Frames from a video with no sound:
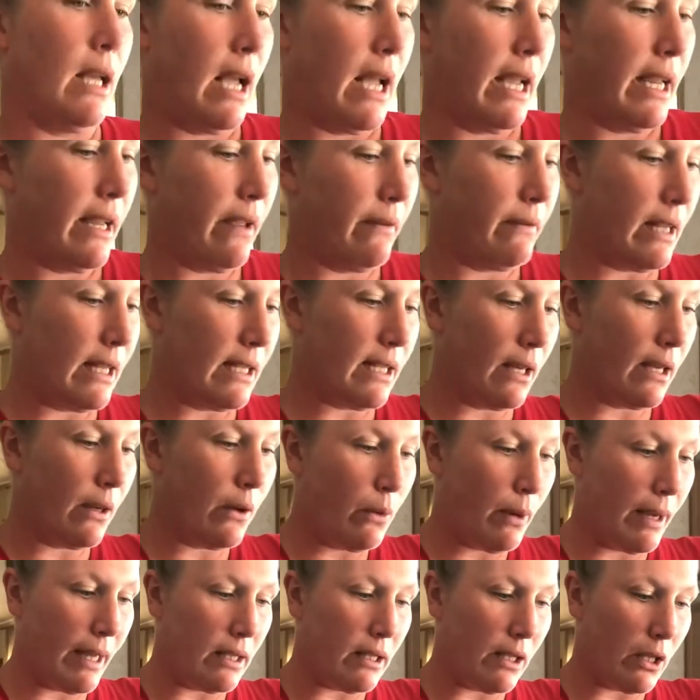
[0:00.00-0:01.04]
I give this a
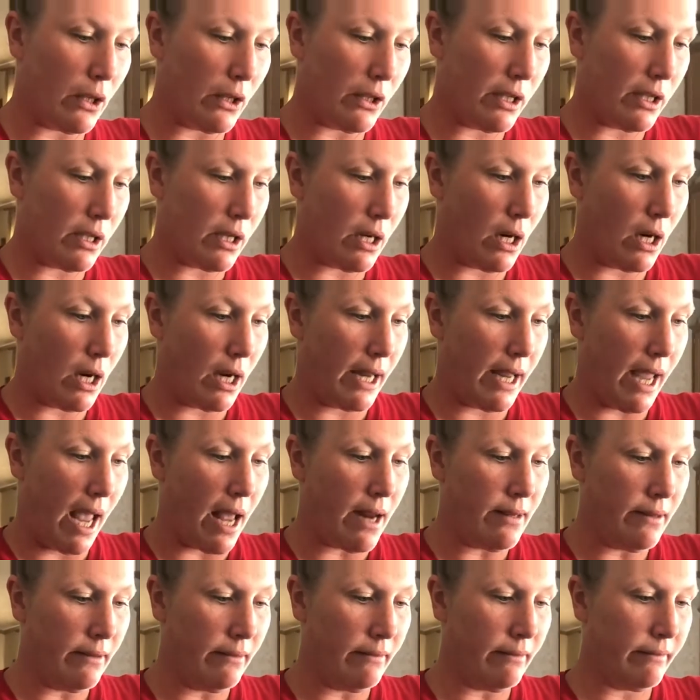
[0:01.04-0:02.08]
quick little stir again.